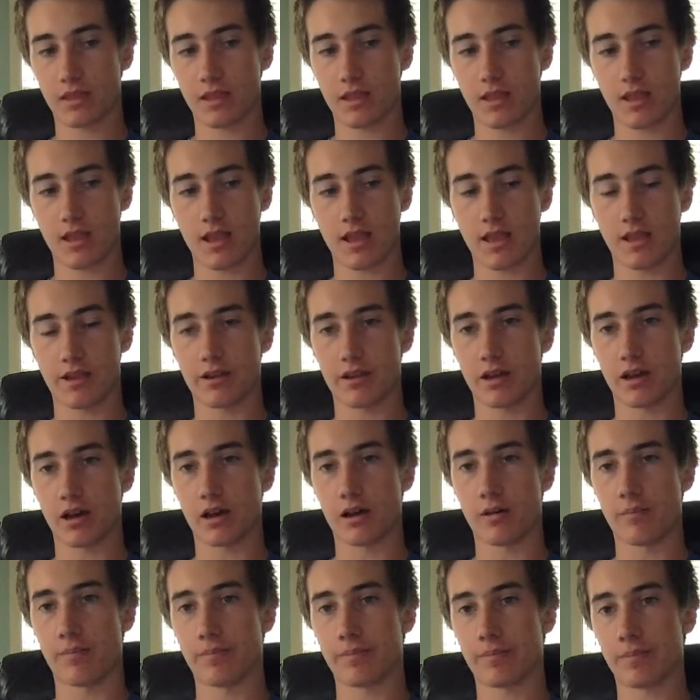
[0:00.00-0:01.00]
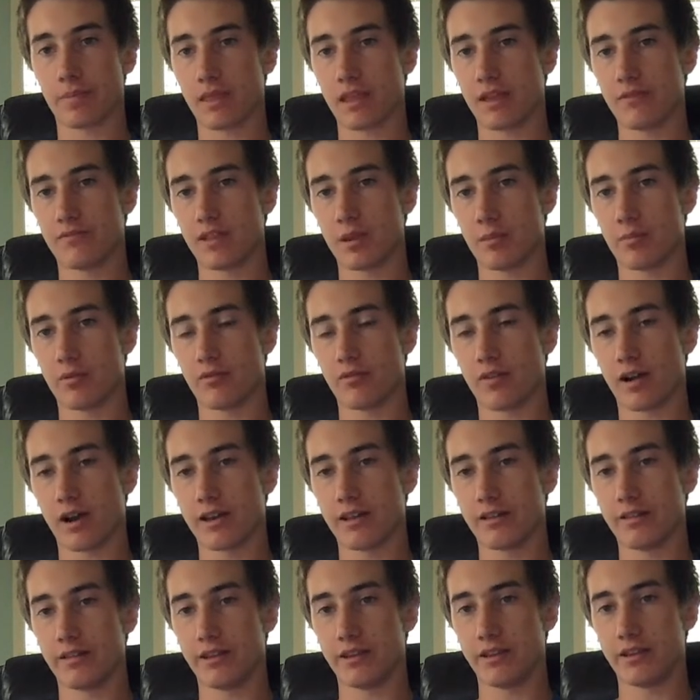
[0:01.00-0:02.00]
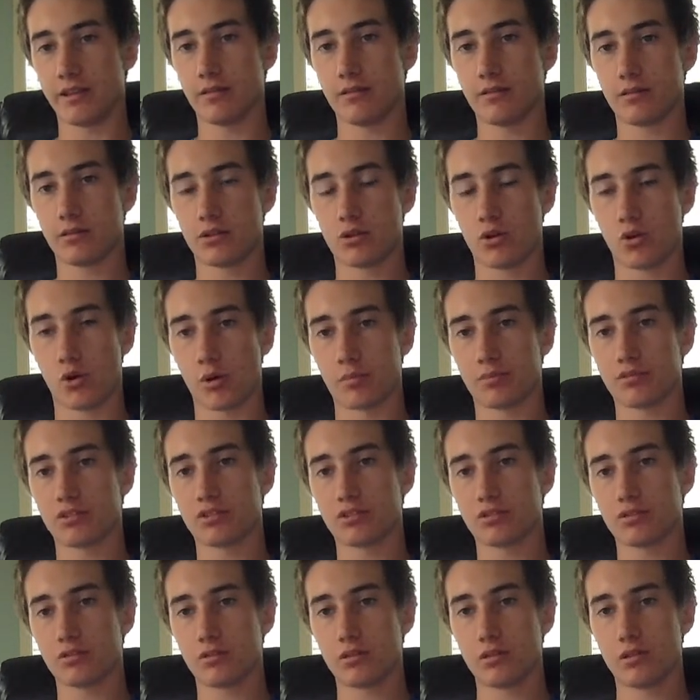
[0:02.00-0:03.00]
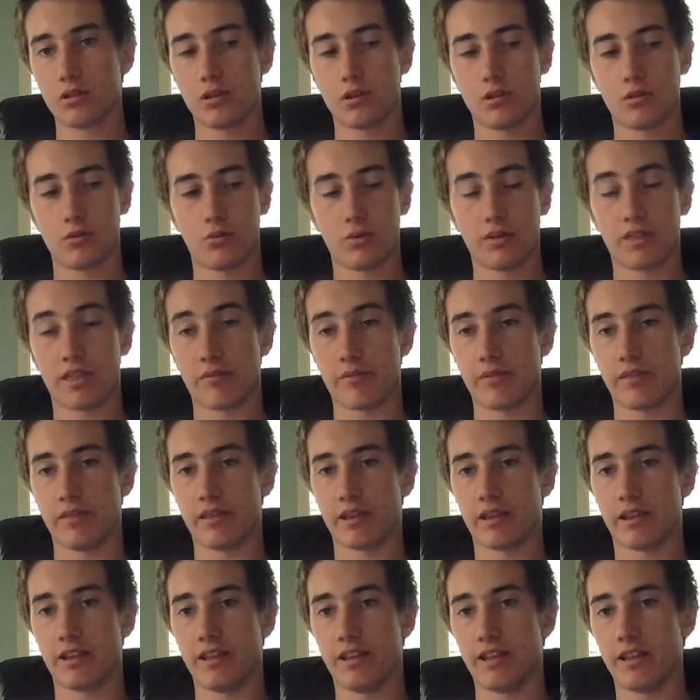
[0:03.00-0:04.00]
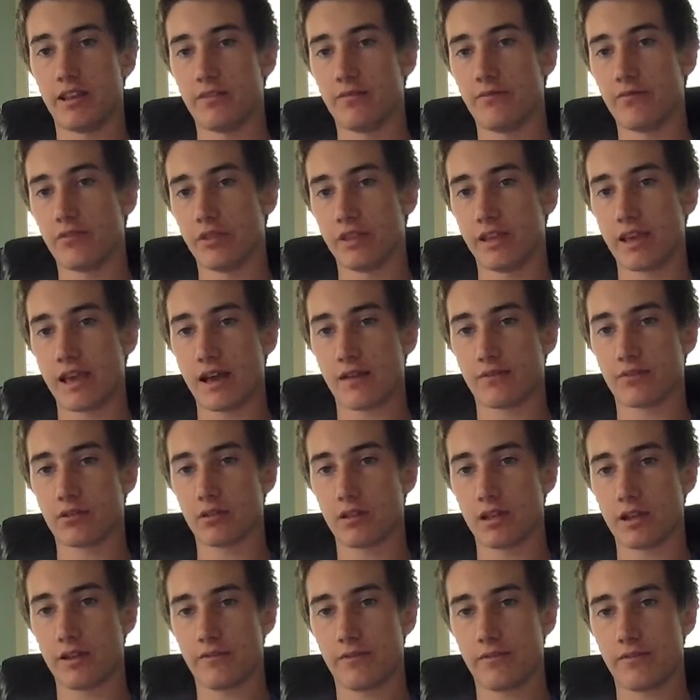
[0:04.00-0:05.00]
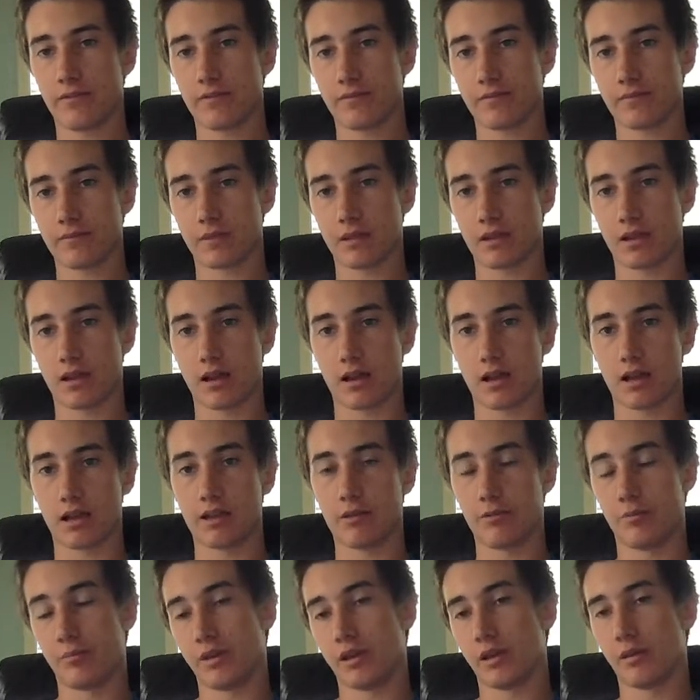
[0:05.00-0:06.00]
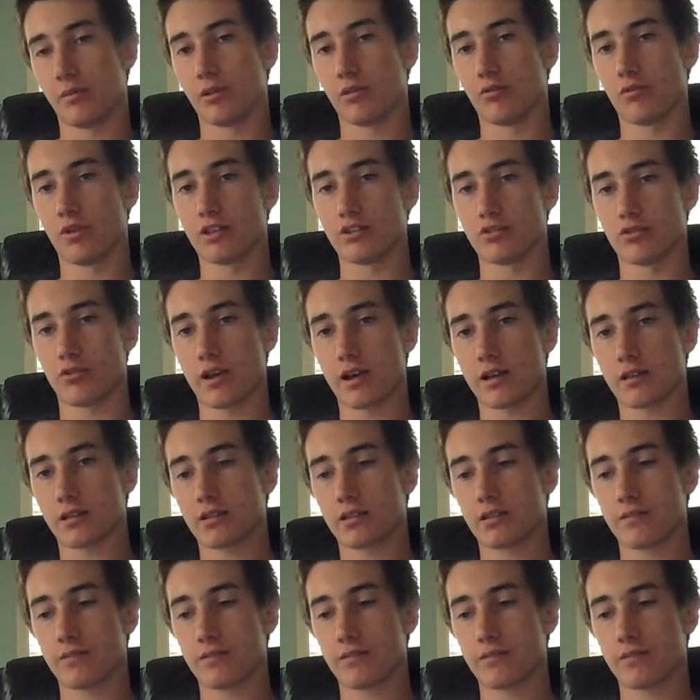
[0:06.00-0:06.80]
and if they provided the corpse with everything it needed for the afterlife, it would be able to resurrect.